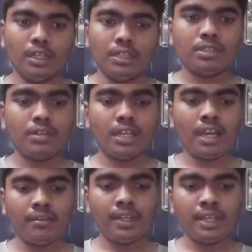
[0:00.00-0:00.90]
So
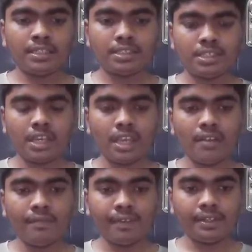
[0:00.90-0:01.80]
here we are just
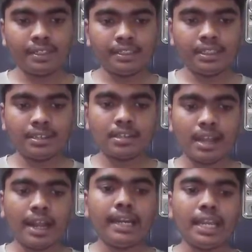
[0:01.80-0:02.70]
checking for this
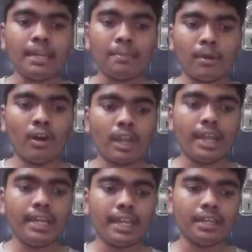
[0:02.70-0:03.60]
18, block
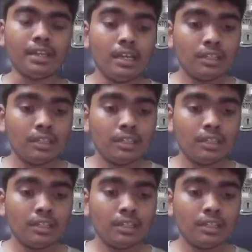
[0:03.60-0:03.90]
18.